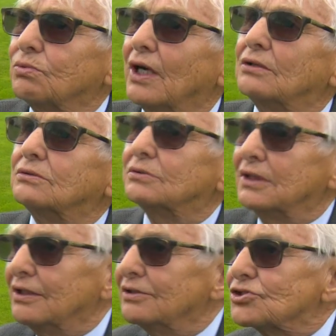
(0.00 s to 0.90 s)
well
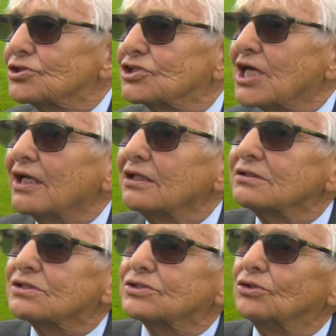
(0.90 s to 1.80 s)
saddled,
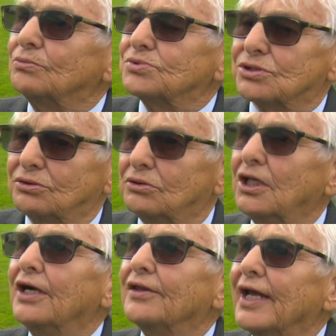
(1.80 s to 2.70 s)
soaped, so
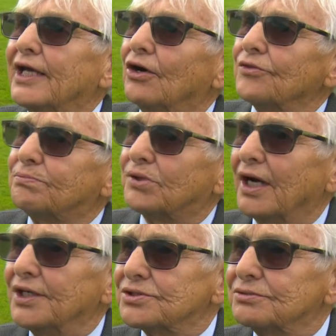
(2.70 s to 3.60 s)
they got the
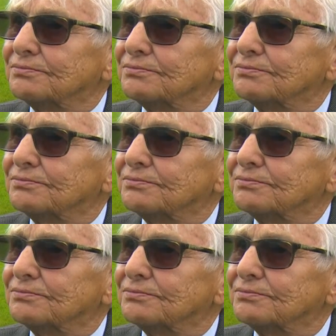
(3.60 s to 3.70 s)
prize.